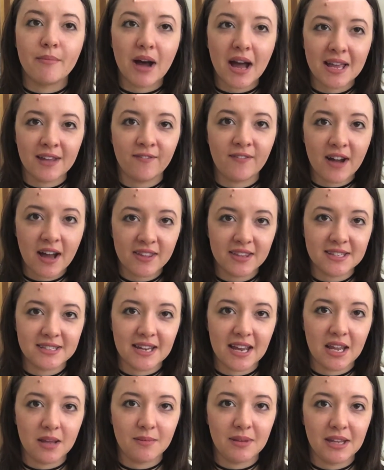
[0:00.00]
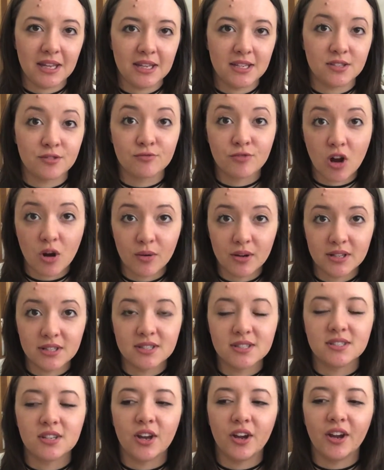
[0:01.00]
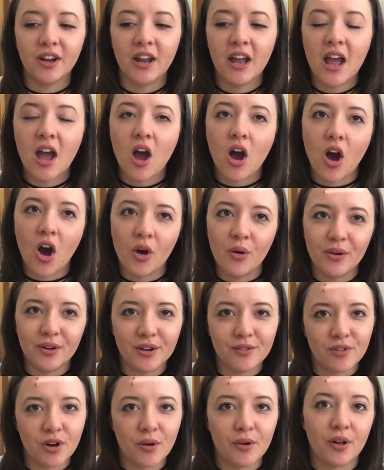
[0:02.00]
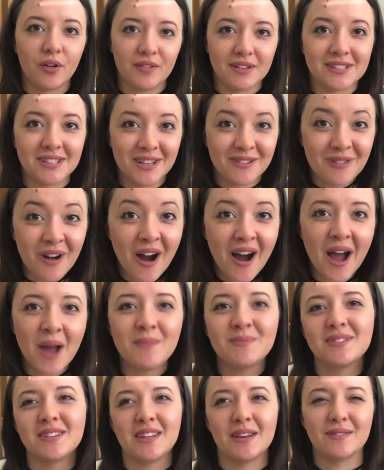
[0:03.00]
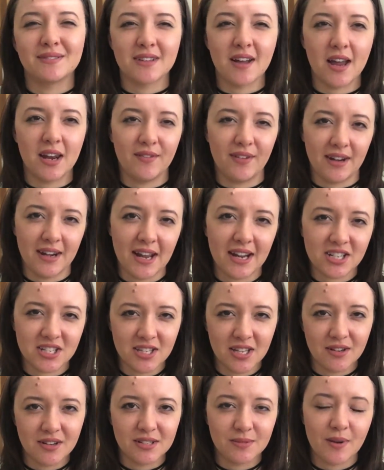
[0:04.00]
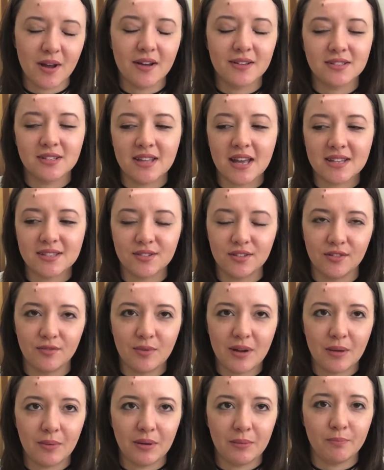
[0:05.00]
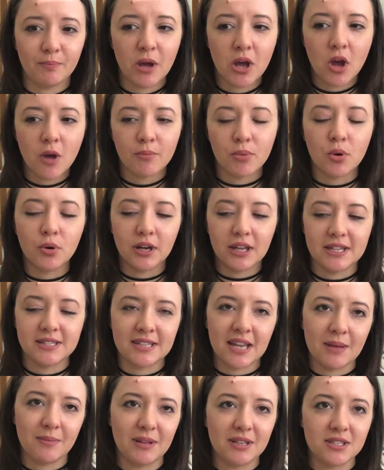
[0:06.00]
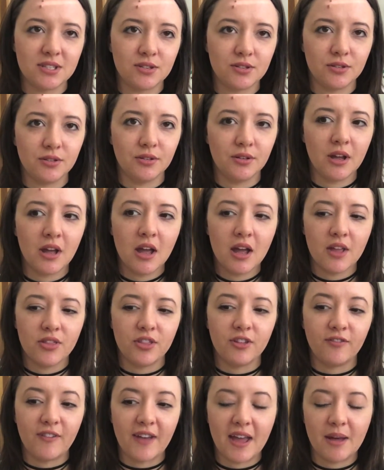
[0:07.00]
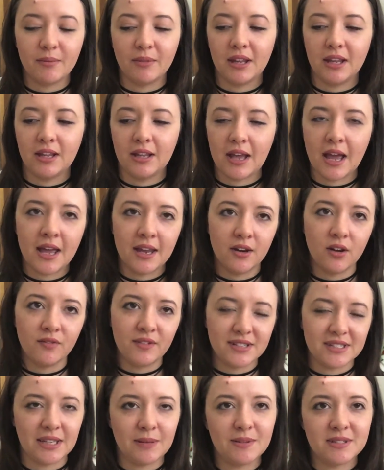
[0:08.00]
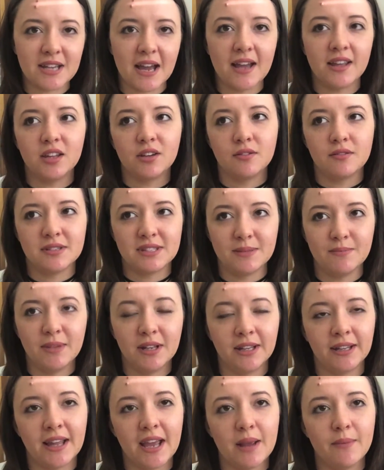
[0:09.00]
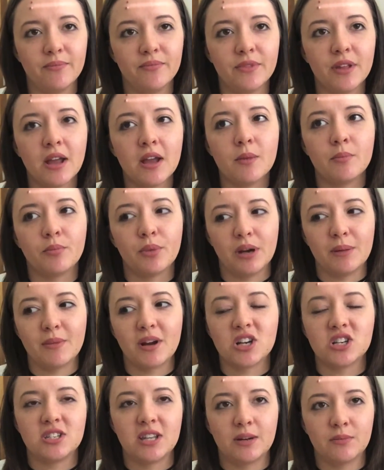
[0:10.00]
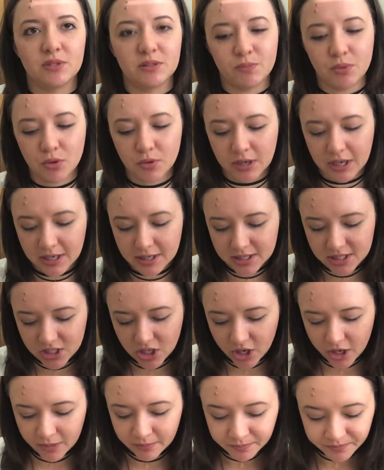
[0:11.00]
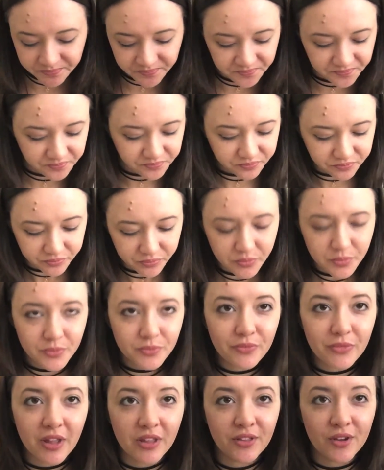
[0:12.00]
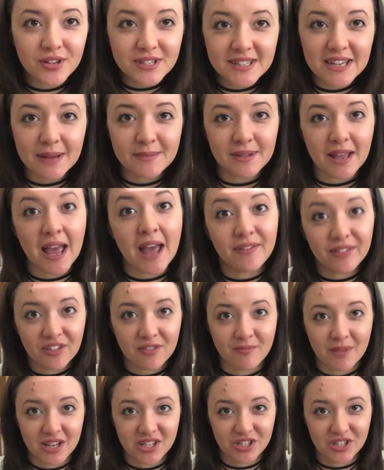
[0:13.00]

my father's name is Rowan, so Owen and Rowan obviously rhyme, so there was kind of a connection there as well. So that's sort of where we pulled his name into the family, and obviously with Taylor it was the middle name pretty much that it was pulled in. So those are the names I have given my